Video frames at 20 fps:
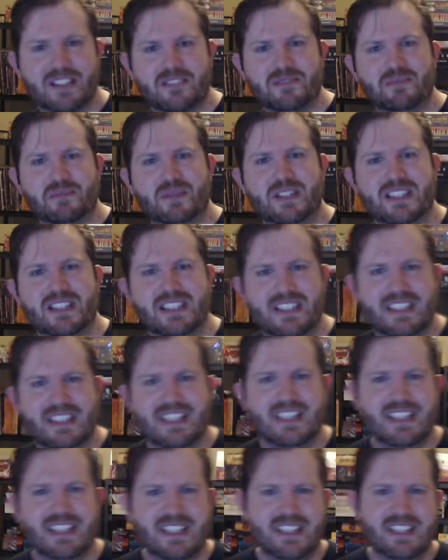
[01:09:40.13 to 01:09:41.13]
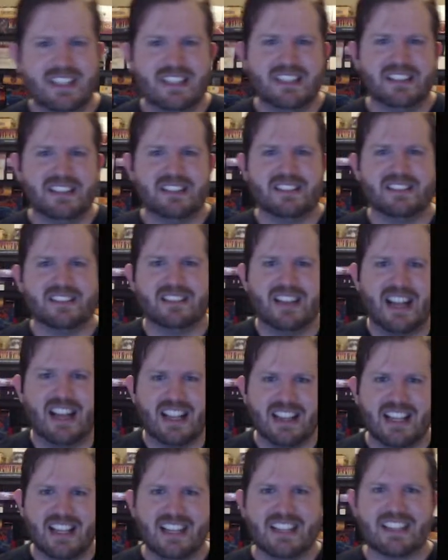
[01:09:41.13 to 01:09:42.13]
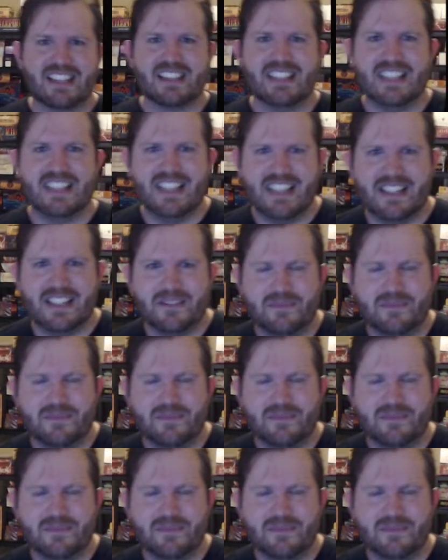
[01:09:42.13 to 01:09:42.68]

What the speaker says: but I like that.